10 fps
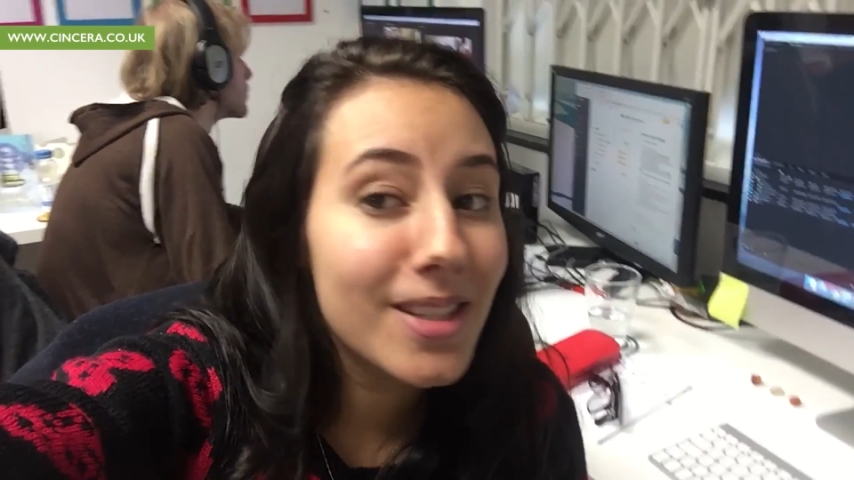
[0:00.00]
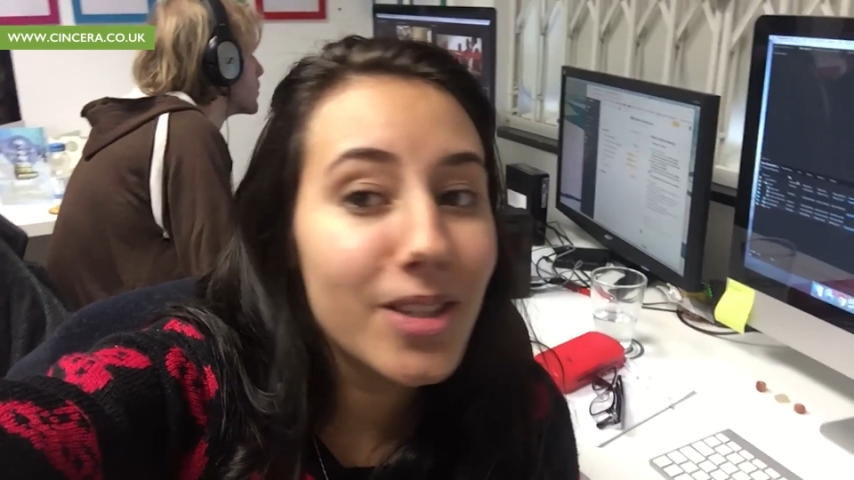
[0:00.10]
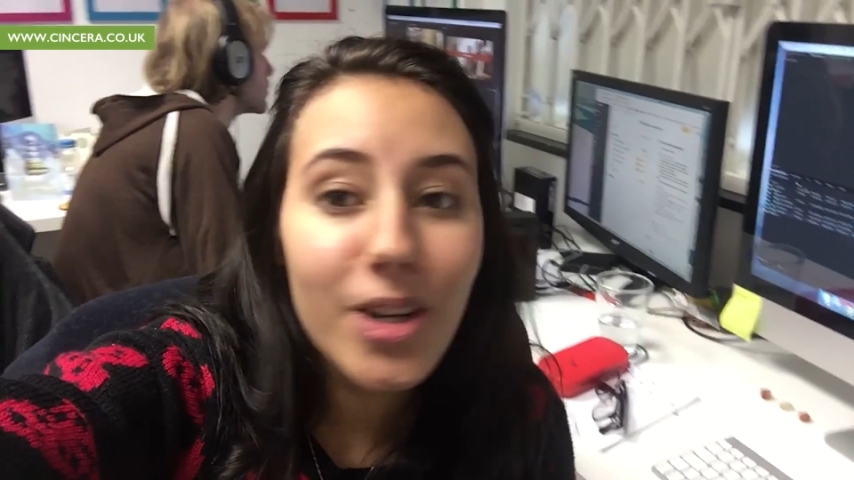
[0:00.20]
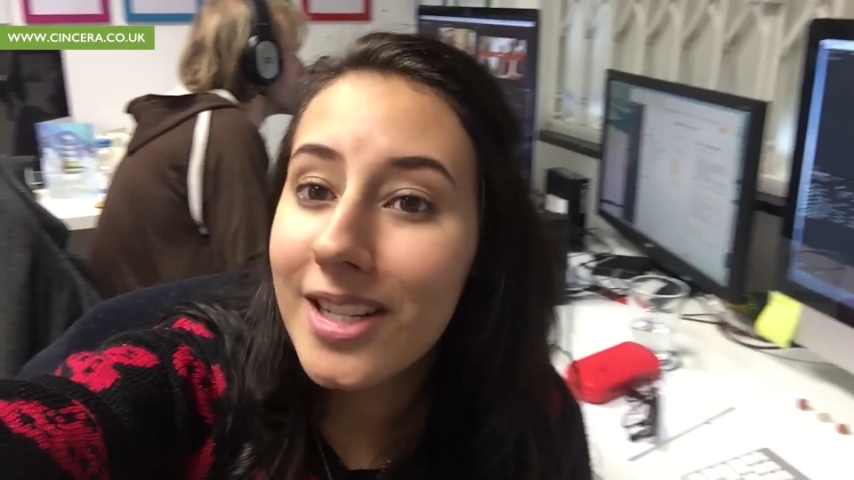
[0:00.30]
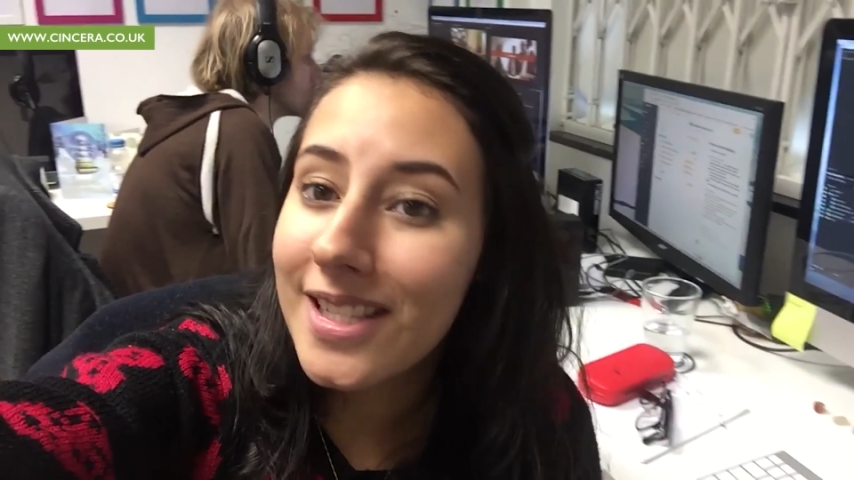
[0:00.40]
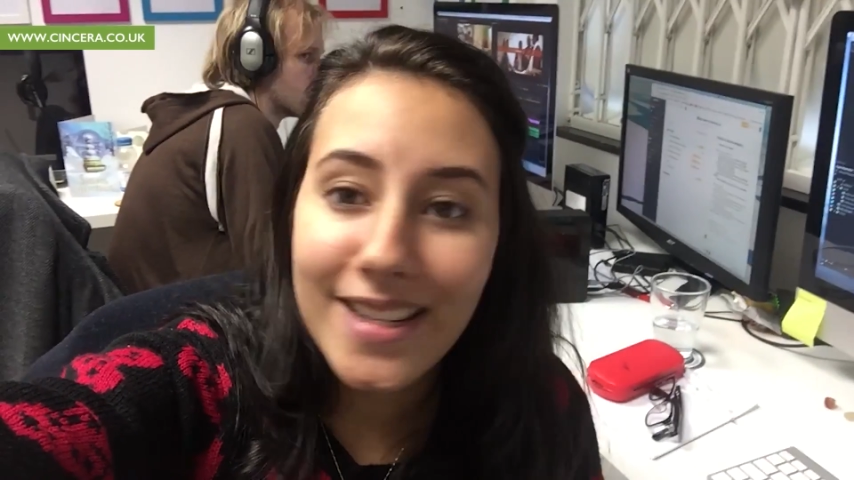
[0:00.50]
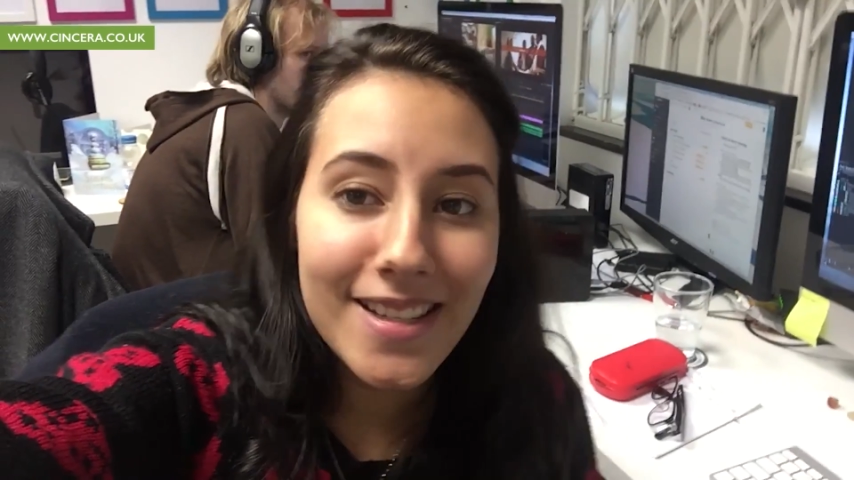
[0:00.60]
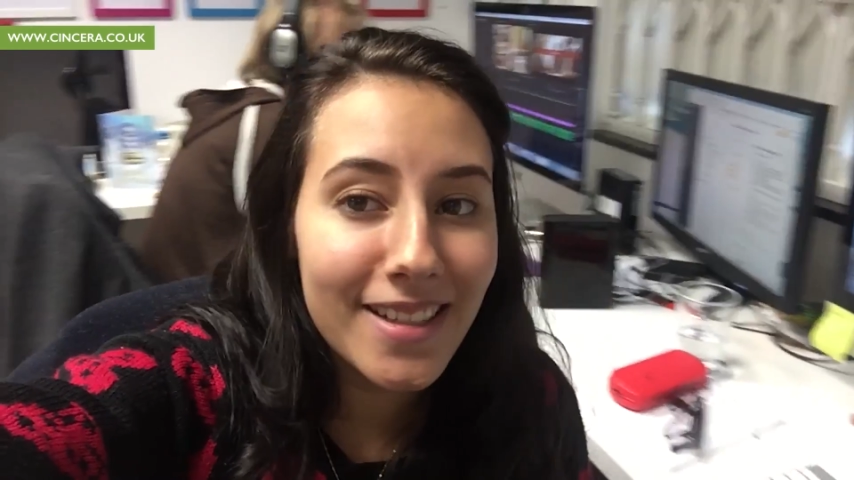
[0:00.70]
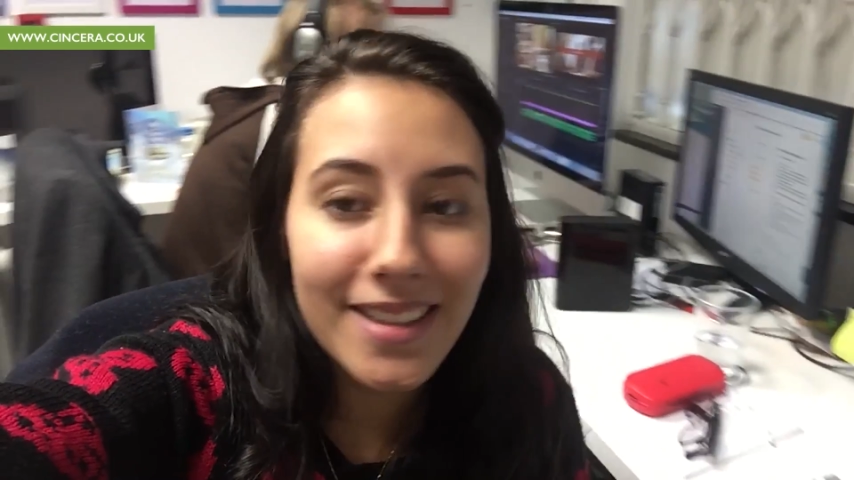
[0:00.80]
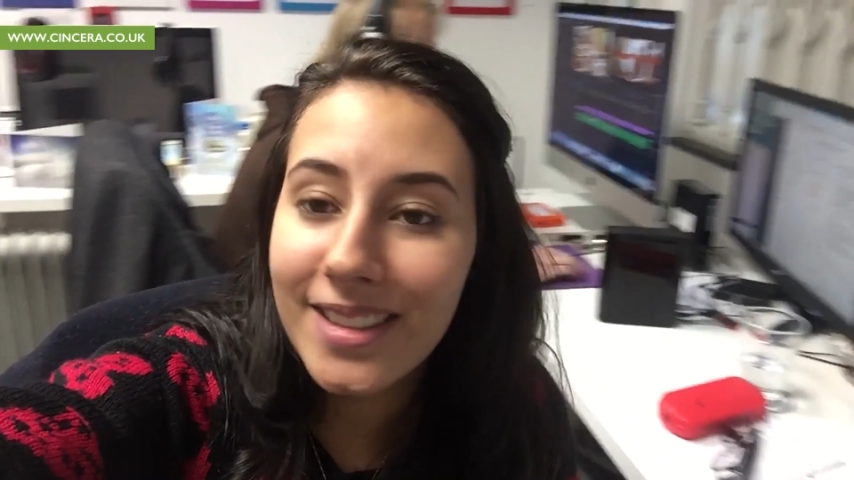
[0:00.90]
is not as
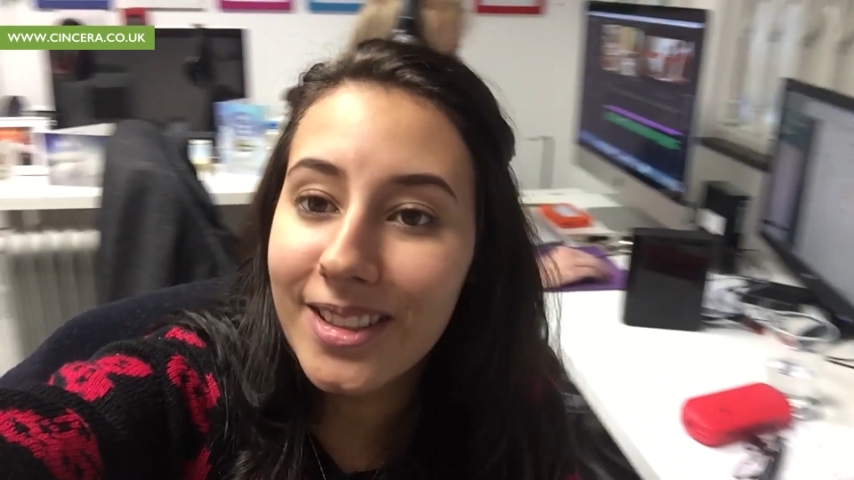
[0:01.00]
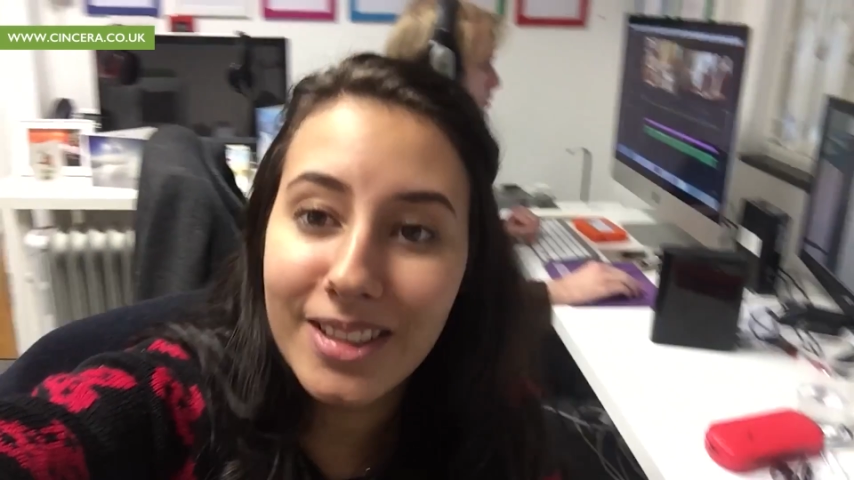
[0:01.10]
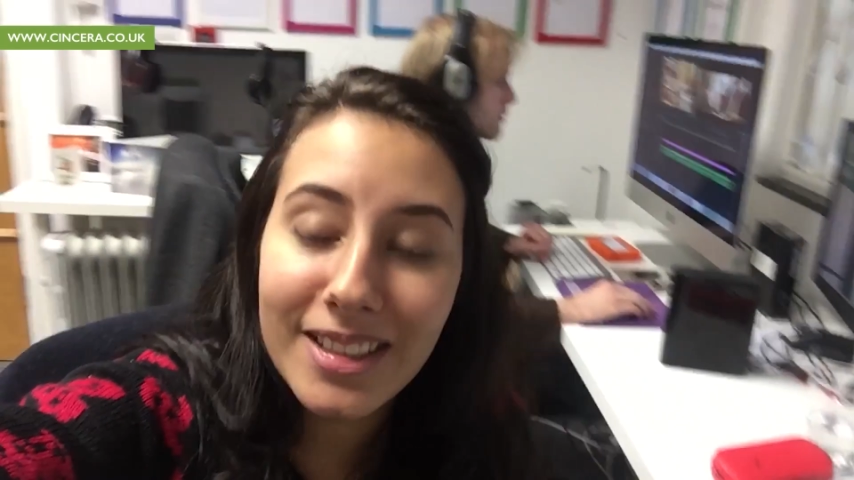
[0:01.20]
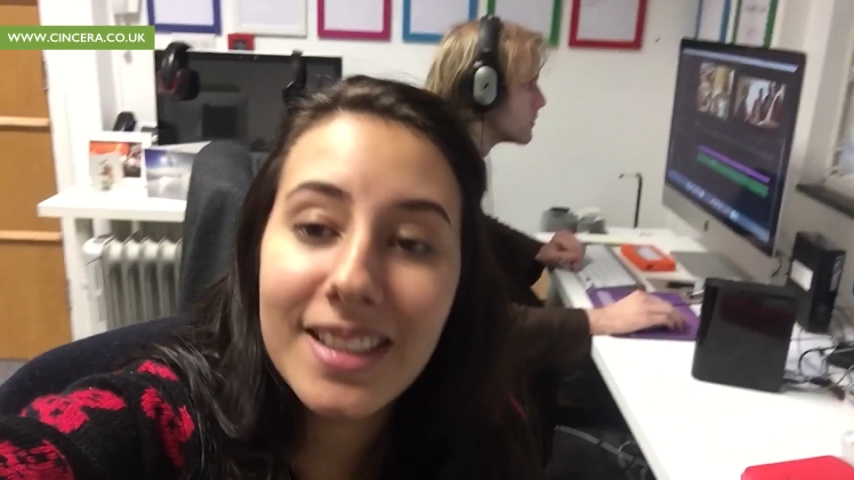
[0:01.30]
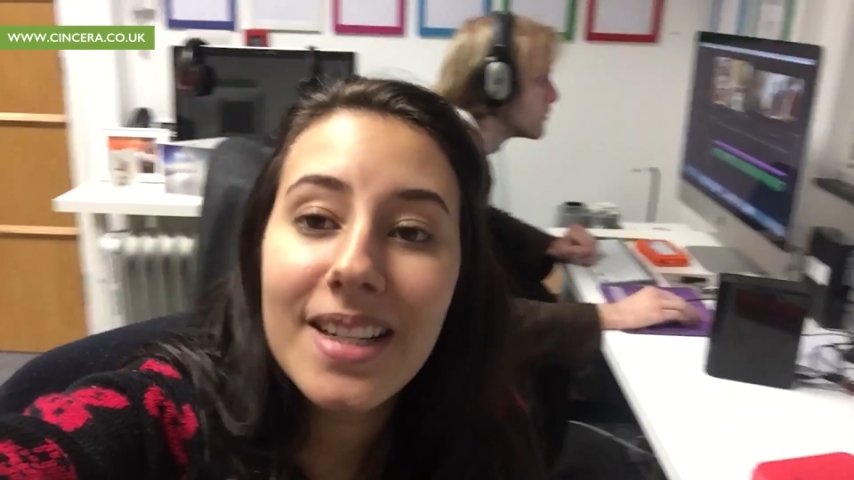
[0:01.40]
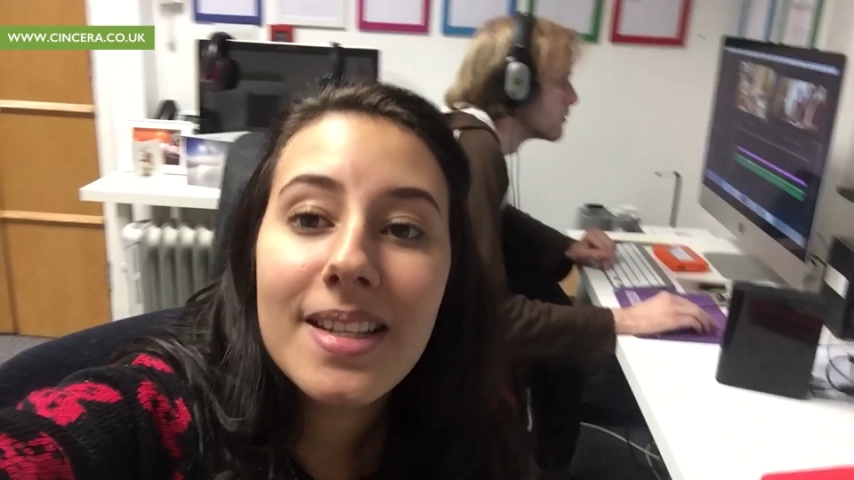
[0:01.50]
easy as it looks.